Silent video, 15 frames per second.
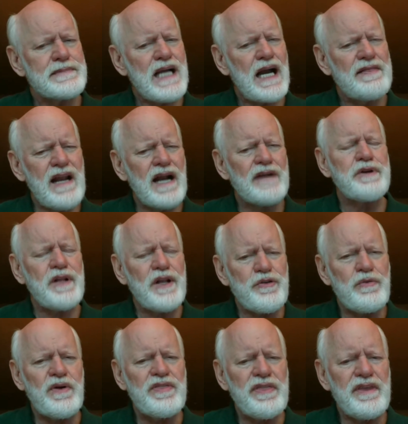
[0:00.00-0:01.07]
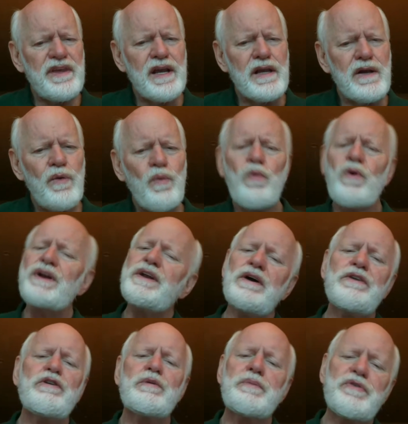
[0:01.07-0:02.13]
And then I realized one thing.
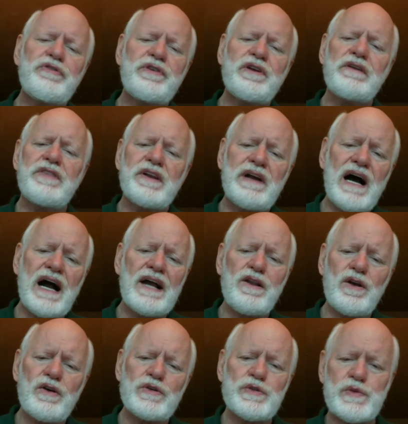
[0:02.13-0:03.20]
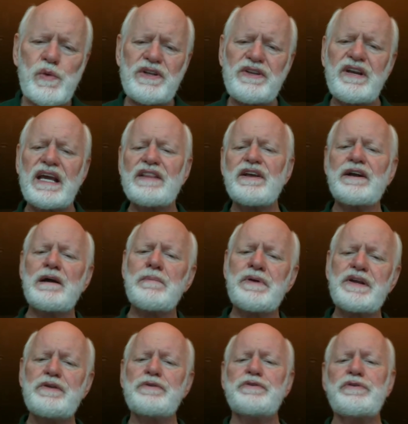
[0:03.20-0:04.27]
100% of the dialogue is what can the
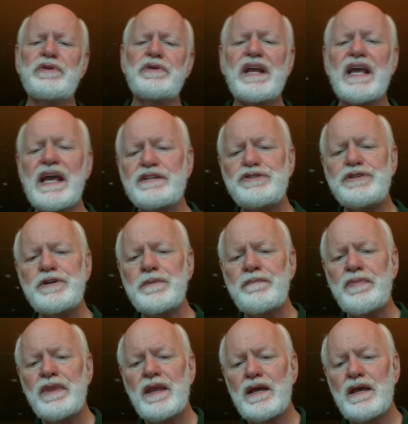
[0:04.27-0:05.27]
company do to engage you,